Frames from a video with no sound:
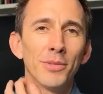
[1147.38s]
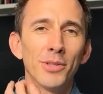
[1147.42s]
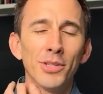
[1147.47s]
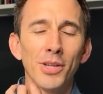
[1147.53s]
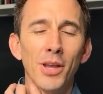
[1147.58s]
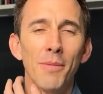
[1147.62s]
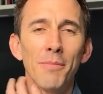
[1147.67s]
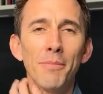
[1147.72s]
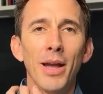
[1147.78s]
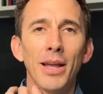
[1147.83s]

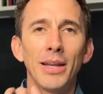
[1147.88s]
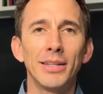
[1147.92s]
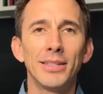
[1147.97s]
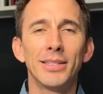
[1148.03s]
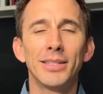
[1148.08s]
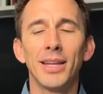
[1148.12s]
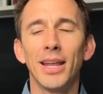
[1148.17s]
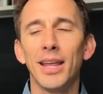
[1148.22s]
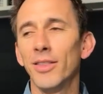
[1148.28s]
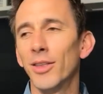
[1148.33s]
some might
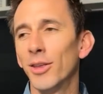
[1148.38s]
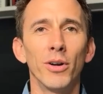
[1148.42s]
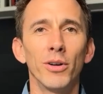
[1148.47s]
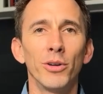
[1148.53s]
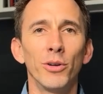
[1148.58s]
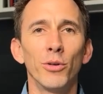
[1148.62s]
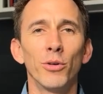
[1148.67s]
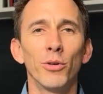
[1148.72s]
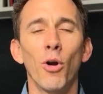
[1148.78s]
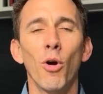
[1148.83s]
say that
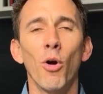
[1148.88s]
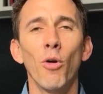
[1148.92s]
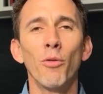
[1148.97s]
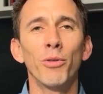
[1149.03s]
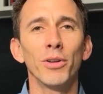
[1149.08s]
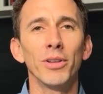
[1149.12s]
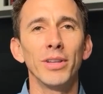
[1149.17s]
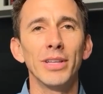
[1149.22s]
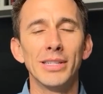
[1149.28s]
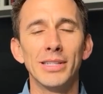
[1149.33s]
you're
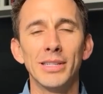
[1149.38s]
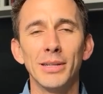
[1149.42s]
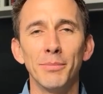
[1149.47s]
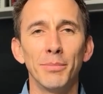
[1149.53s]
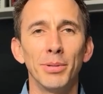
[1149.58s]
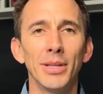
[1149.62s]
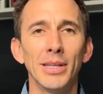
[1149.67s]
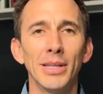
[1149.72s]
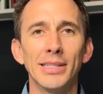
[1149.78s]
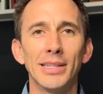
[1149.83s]
overly
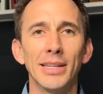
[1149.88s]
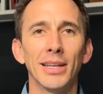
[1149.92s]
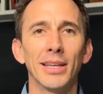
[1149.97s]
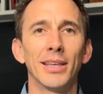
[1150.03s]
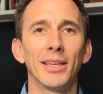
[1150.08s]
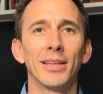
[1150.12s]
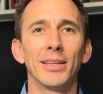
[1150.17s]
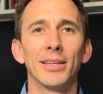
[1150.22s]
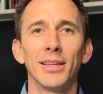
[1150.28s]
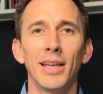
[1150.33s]
simplistic.
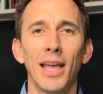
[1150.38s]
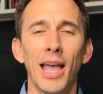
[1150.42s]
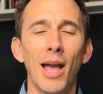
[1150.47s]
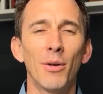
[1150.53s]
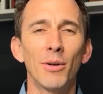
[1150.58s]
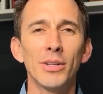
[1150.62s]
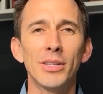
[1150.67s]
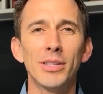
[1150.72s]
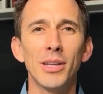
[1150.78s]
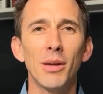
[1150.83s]
How
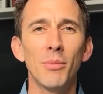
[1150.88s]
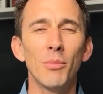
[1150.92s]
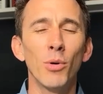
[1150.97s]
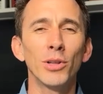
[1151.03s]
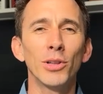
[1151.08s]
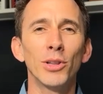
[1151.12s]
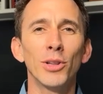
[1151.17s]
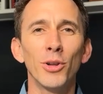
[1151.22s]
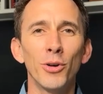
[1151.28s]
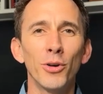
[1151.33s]
does
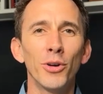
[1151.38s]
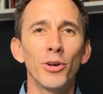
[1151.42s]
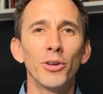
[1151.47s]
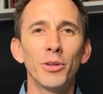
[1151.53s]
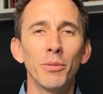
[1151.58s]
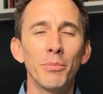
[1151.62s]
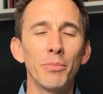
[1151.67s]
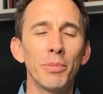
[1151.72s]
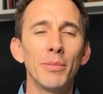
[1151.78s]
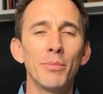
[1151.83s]
someone learn
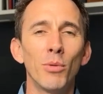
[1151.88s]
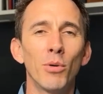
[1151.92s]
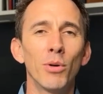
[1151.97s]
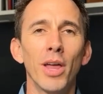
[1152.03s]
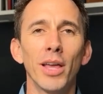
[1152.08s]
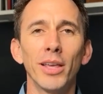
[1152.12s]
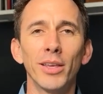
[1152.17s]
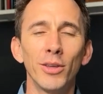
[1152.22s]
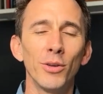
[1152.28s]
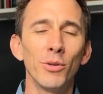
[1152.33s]
to be more
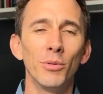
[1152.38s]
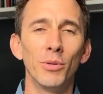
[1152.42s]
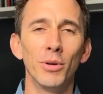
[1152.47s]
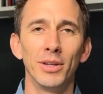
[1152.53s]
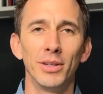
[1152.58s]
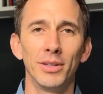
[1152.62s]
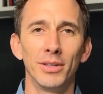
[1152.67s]
like you?